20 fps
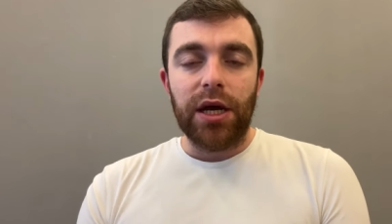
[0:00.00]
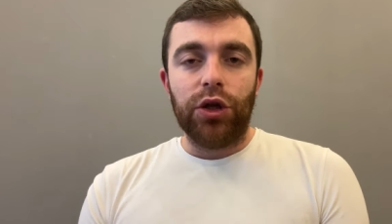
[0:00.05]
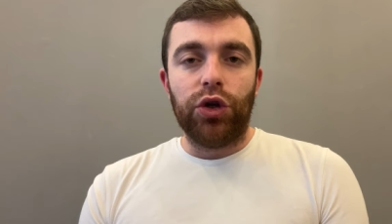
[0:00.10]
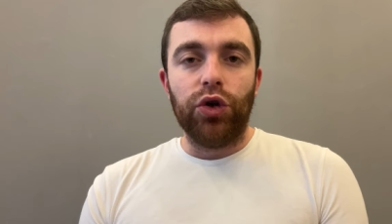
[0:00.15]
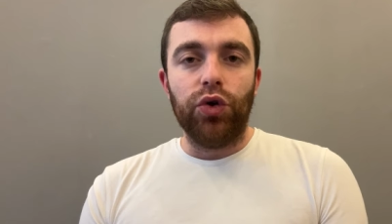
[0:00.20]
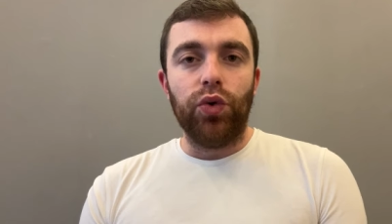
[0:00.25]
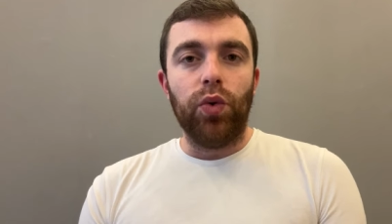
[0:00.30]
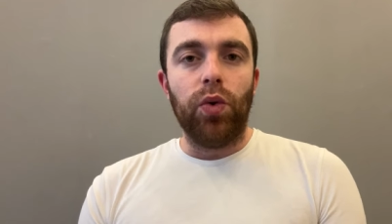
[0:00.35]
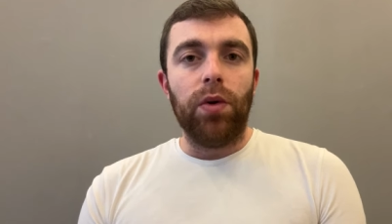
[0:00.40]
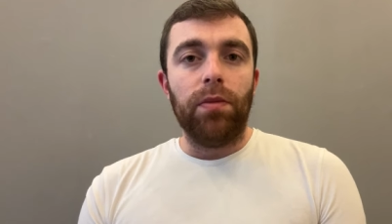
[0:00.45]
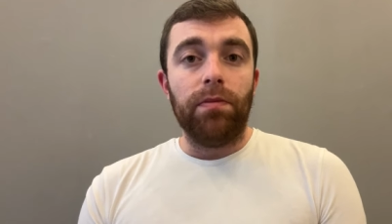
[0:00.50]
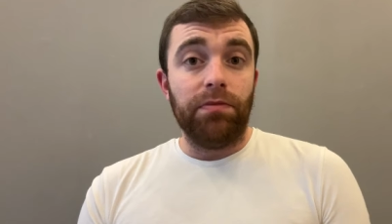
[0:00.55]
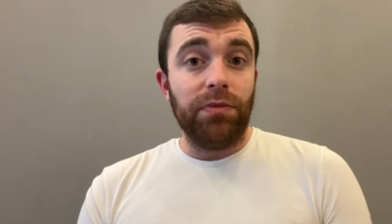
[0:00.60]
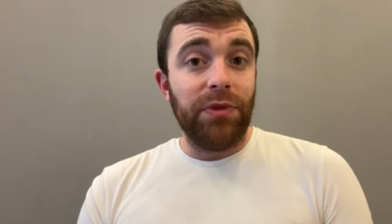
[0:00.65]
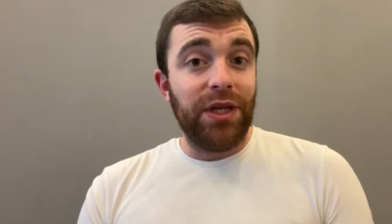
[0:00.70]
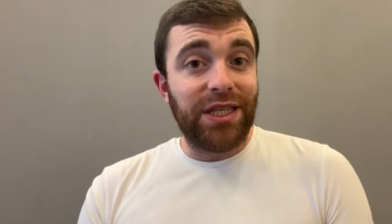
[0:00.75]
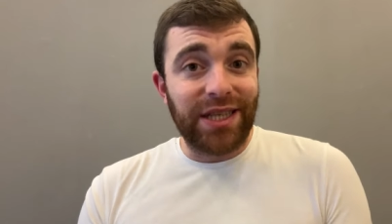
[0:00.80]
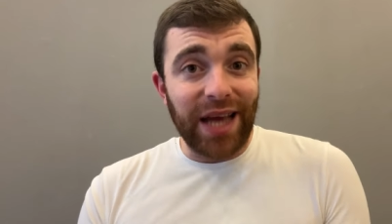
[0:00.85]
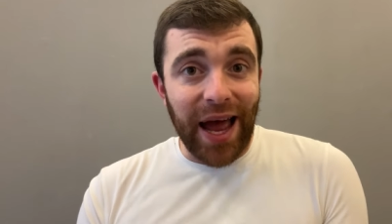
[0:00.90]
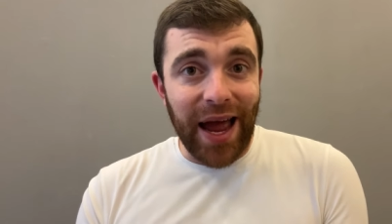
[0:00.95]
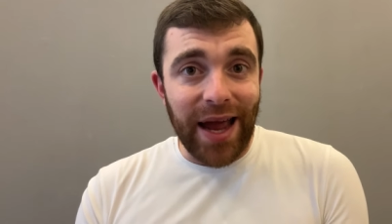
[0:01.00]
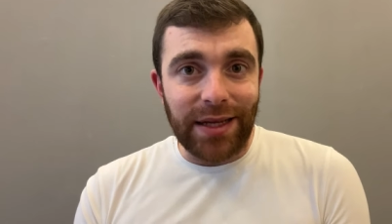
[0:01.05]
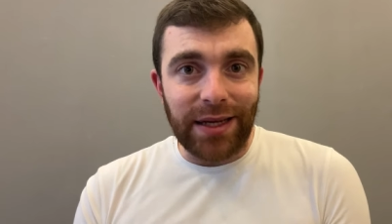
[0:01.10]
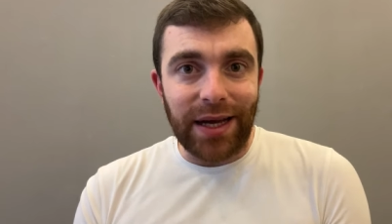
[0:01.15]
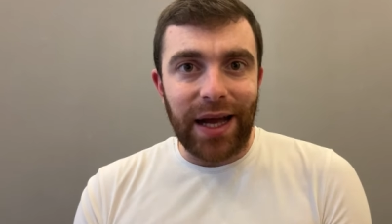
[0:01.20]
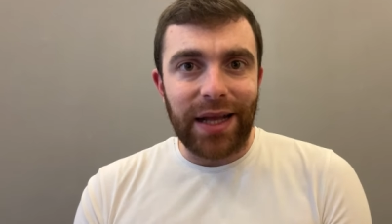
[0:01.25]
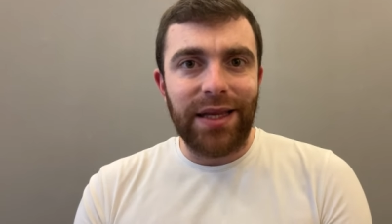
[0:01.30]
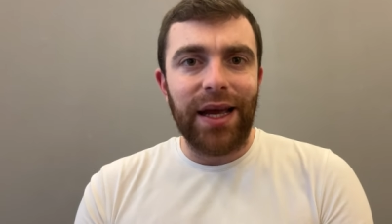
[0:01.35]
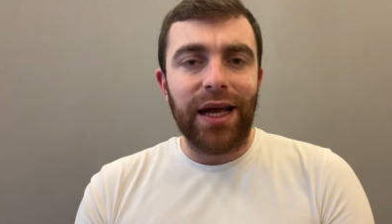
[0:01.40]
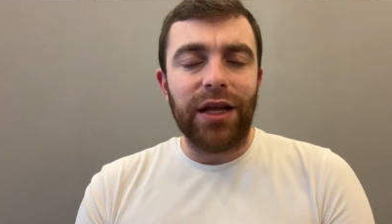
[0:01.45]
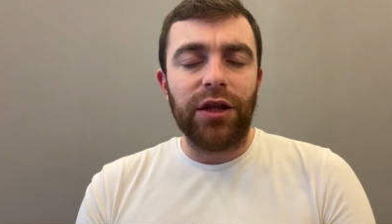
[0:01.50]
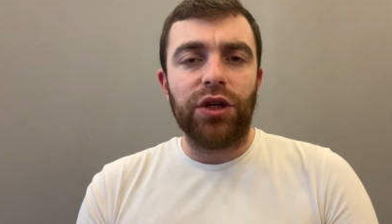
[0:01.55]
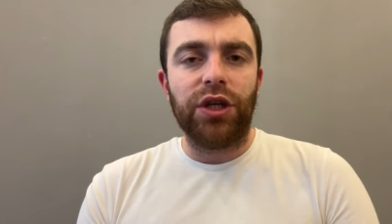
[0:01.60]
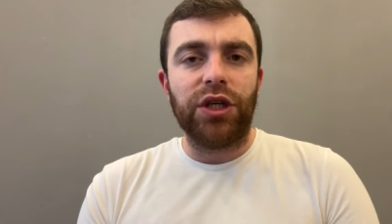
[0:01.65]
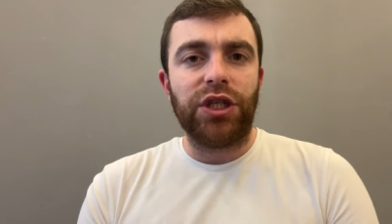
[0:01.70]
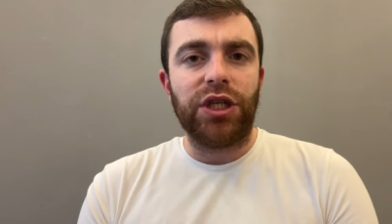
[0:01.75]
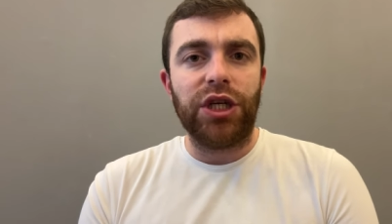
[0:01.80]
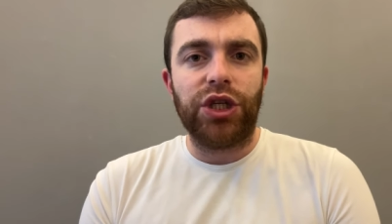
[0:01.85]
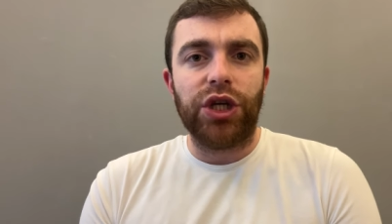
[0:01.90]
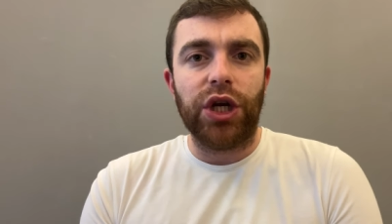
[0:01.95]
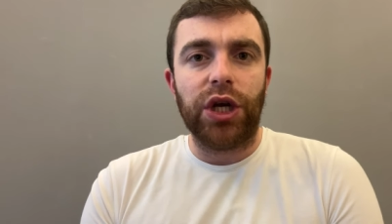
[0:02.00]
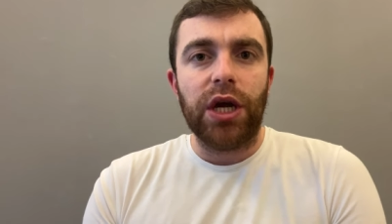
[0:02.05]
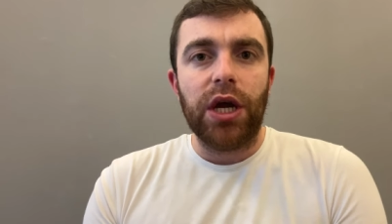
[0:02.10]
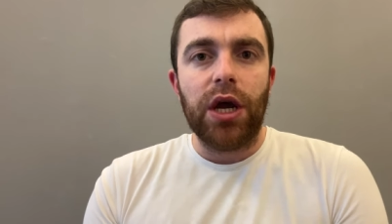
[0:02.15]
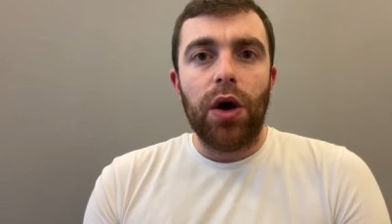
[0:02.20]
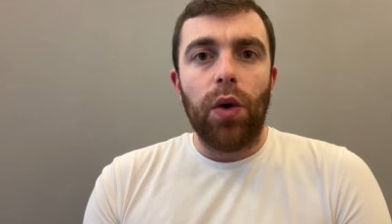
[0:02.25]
to decide at the end of the season